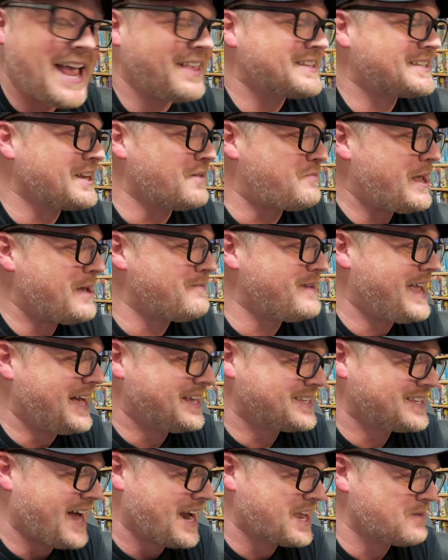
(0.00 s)
Yes, a
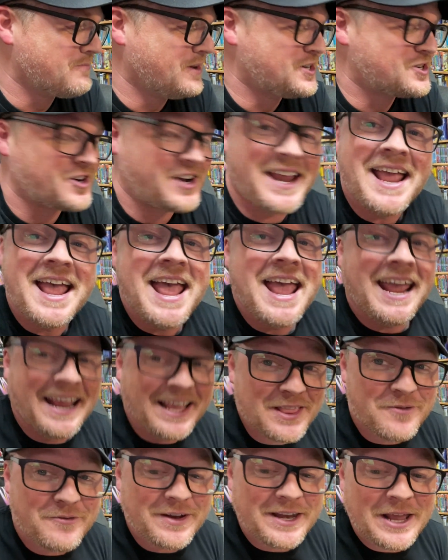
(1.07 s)
PBS documentary. In
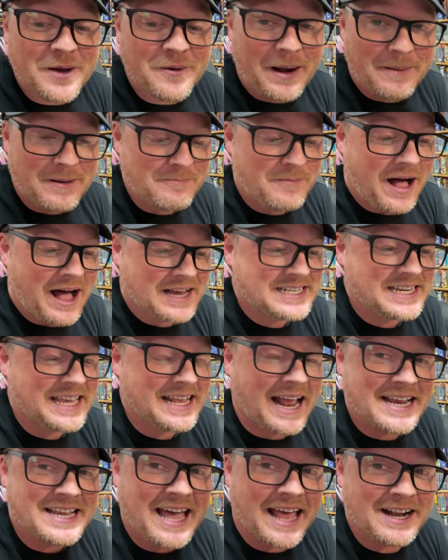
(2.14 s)
the video where I'm unboxing it,
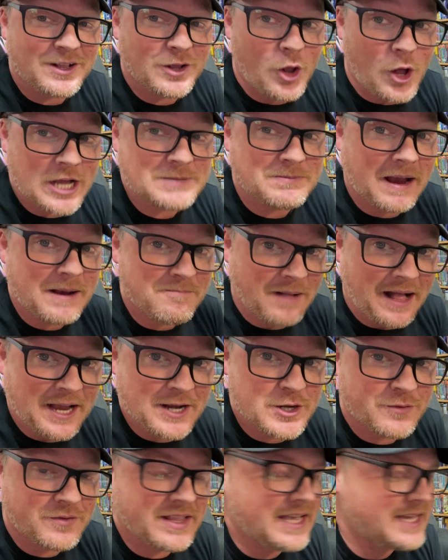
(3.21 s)
I kind of lost my mind
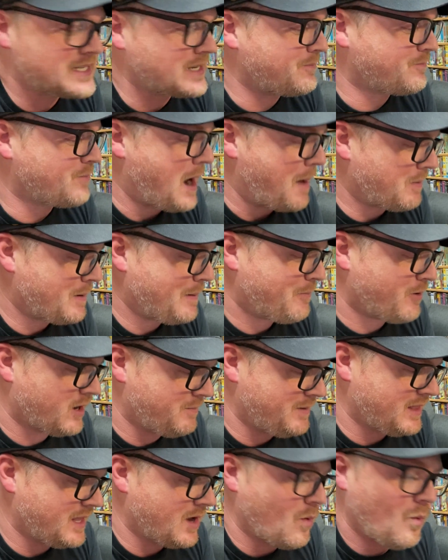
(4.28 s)
over this, and probably people are going to
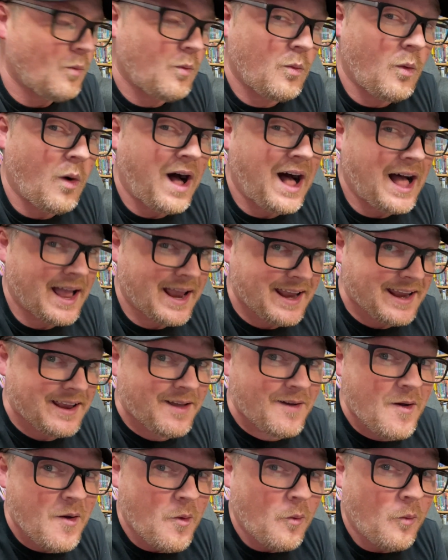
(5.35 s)
be like, why?
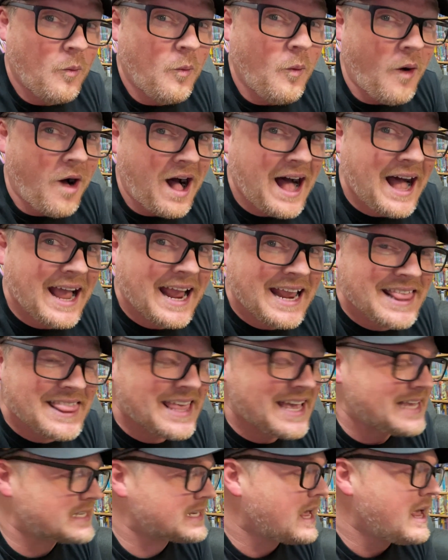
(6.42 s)
Why
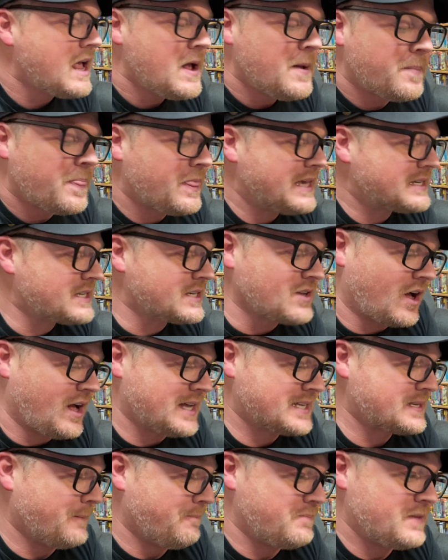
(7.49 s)
this? This is
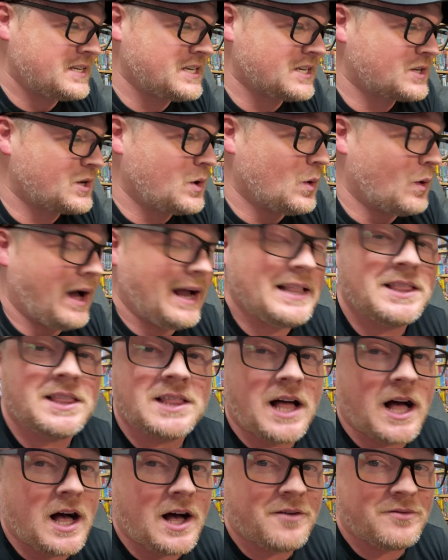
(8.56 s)
awesome. This is cool. I
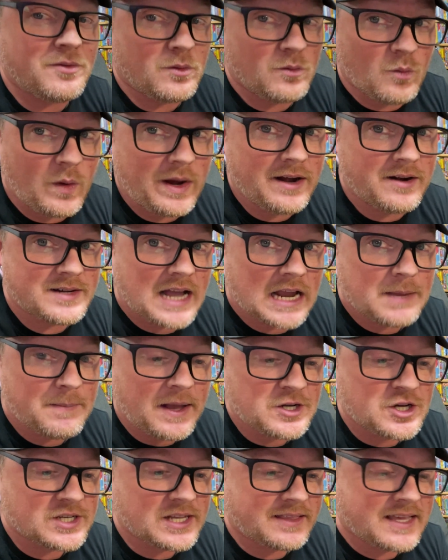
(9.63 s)
love weird
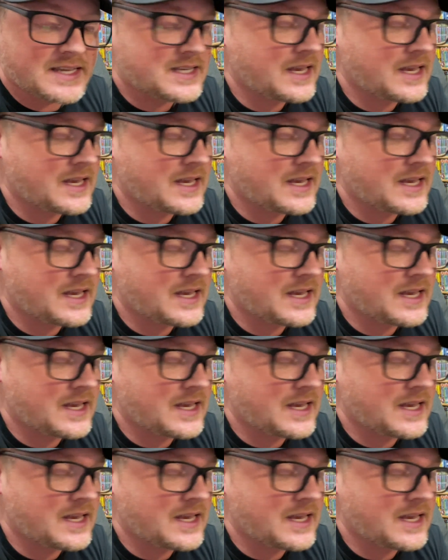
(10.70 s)
documentaries like this.